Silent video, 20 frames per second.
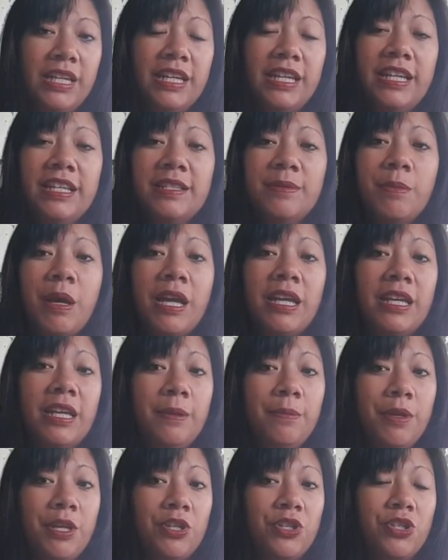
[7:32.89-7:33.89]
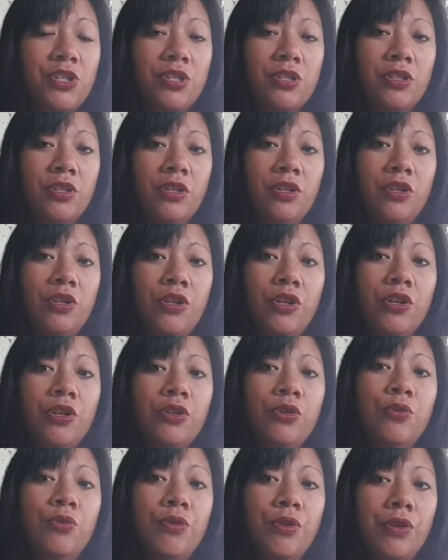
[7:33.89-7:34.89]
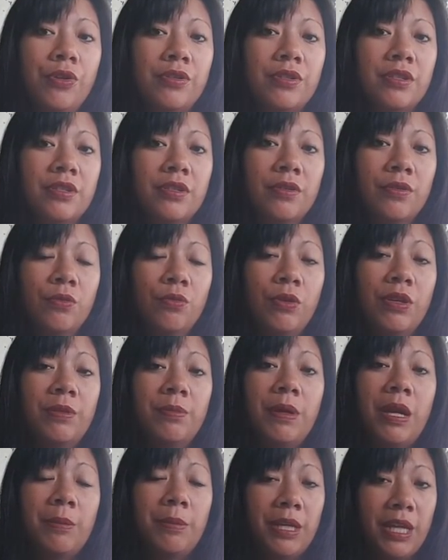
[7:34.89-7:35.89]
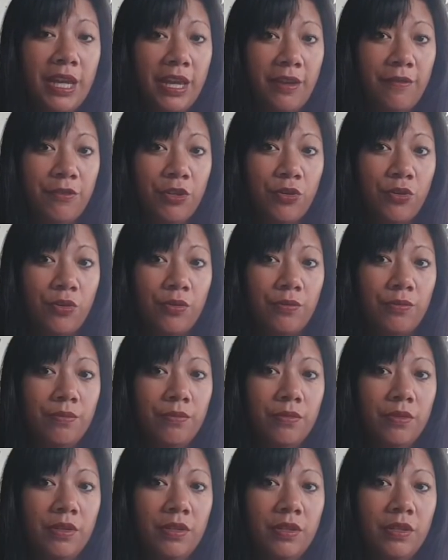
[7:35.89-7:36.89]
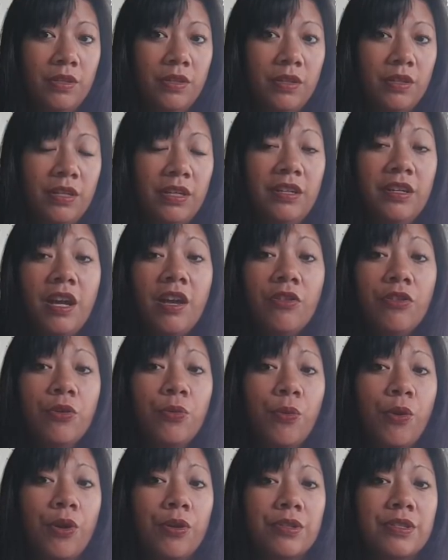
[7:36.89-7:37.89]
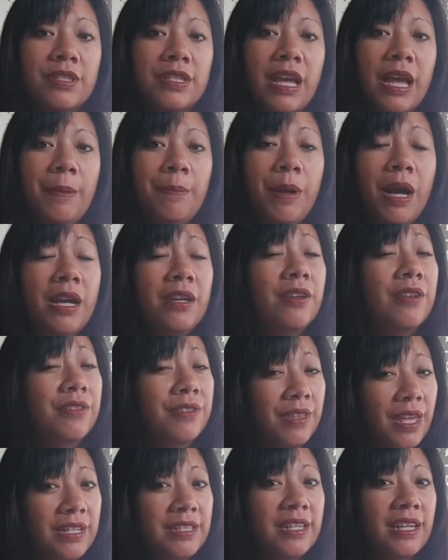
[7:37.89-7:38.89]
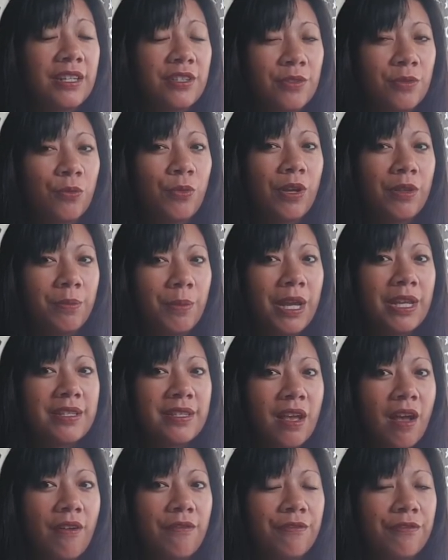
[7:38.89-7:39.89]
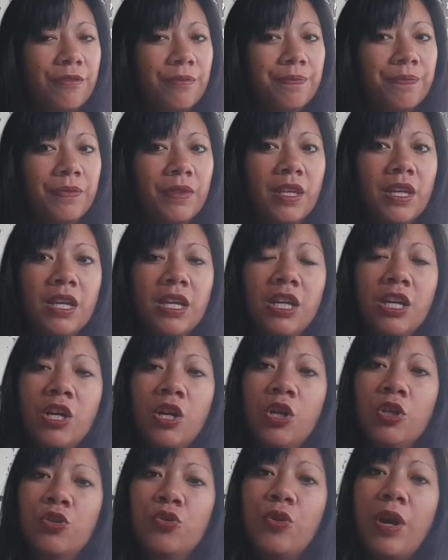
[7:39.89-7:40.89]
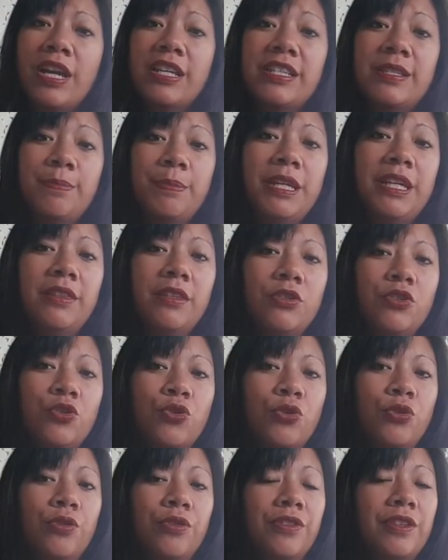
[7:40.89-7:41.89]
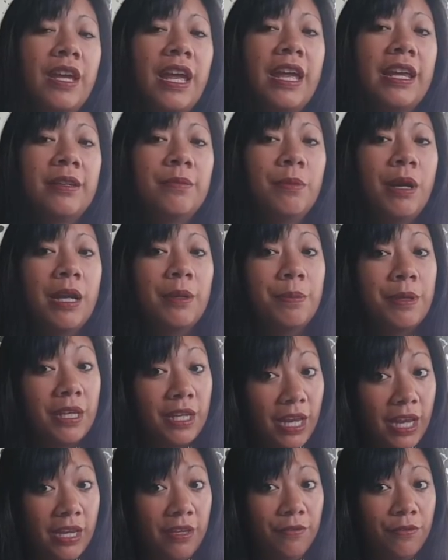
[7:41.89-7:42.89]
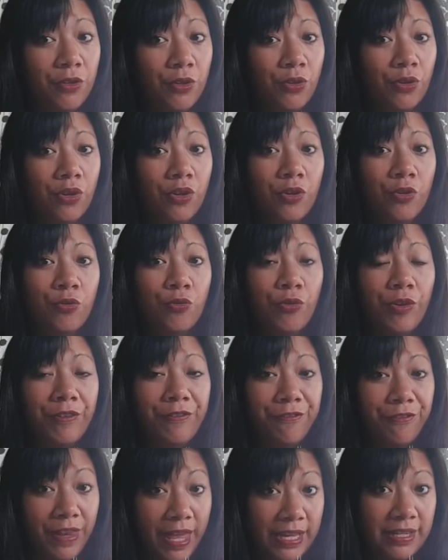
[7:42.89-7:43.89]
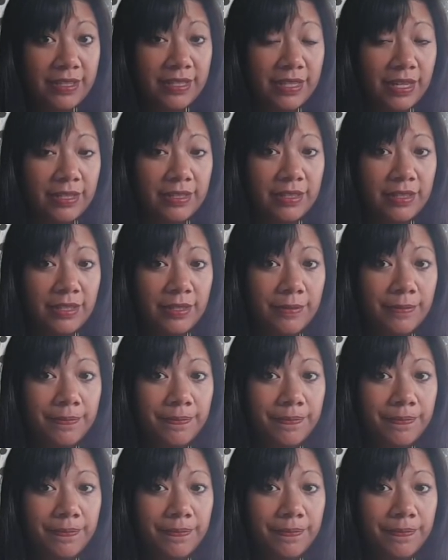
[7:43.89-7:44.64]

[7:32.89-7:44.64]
Is my image congruent with my behavior? In other words, am I authentic with myself? Do I speak the truth and my behavior reflects it?